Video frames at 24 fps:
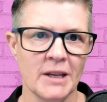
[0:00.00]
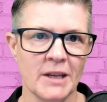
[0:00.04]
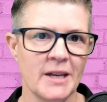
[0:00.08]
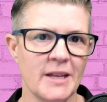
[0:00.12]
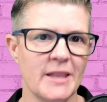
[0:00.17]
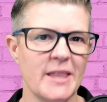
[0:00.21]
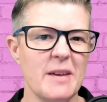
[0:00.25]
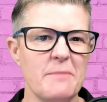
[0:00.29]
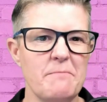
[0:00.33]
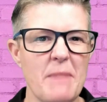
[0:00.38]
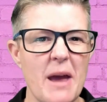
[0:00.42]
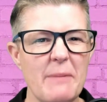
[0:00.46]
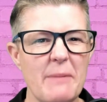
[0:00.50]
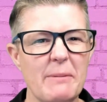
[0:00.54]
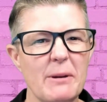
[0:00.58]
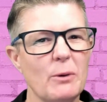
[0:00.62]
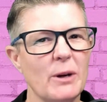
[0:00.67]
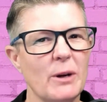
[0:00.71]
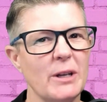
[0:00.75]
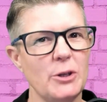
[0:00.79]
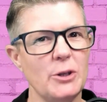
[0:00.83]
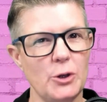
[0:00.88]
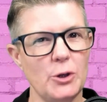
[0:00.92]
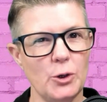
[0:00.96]
then maybe
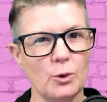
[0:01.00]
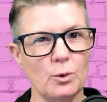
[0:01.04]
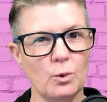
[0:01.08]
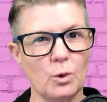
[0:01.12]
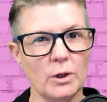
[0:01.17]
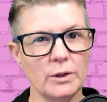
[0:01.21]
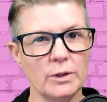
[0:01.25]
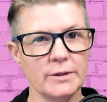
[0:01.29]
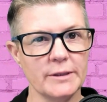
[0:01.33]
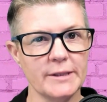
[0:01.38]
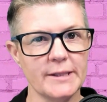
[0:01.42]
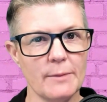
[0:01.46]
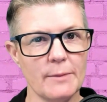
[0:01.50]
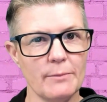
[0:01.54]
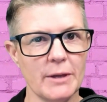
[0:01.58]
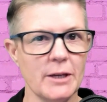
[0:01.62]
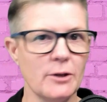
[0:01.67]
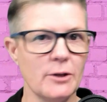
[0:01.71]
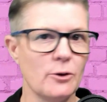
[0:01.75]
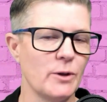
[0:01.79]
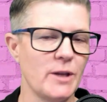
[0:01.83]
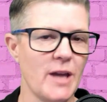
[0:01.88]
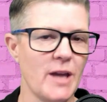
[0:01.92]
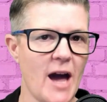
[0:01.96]
when you want something
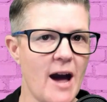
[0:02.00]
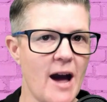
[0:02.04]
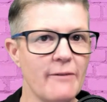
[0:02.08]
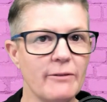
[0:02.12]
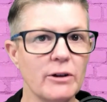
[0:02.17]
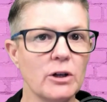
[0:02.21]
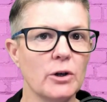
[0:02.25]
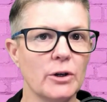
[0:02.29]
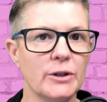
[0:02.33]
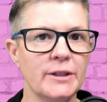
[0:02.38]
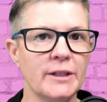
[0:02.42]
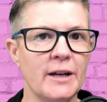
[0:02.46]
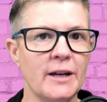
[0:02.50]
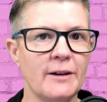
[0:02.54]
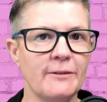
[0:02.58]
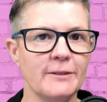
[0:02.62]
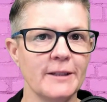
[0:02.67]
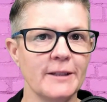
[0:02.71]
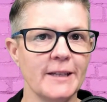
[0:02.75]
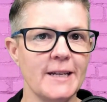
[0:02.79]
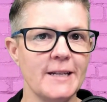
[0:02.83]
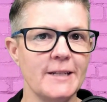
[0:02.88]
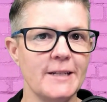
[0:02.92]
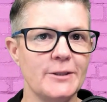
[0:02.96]
or you haven't got enough
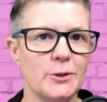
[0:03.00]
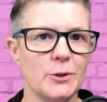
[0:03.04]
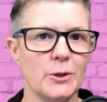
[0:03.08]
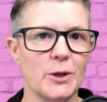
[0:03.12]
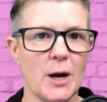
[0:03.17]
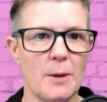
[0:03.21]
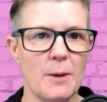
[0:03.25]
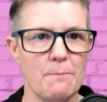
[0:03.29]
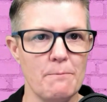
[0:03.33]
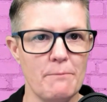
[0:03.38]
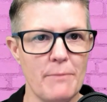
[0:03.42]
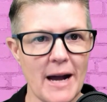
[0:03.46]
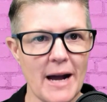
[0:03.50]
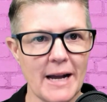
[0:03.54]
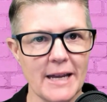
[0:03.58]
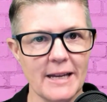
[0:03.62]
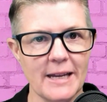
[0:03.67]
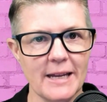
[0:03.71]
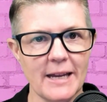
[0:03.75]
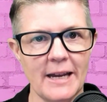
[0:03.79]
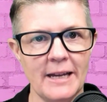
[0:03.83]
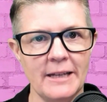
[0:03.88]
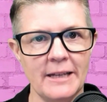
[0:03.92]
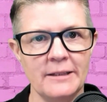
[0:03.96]
leads, you come back
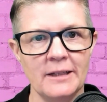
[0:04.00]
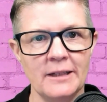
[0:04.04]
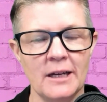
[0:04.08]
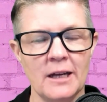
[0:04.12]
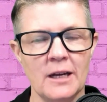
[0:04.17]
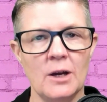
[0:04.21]
again.